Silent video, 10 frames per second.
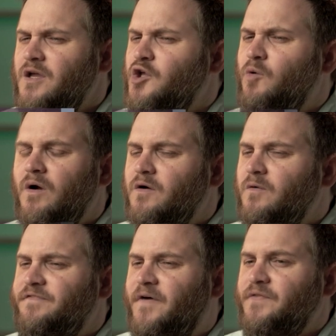you aren't going
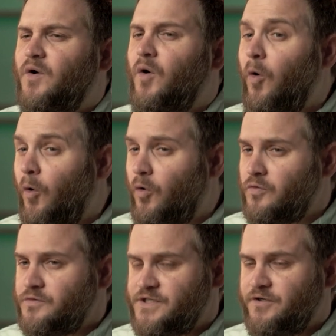to find the
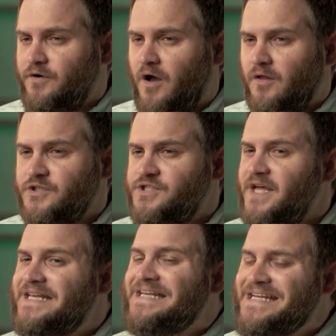holes in your knowledge
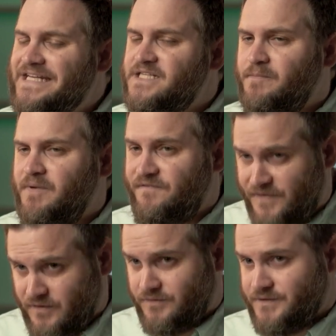that need to be
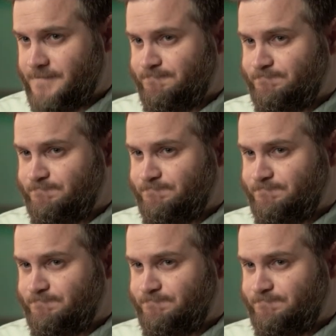filled.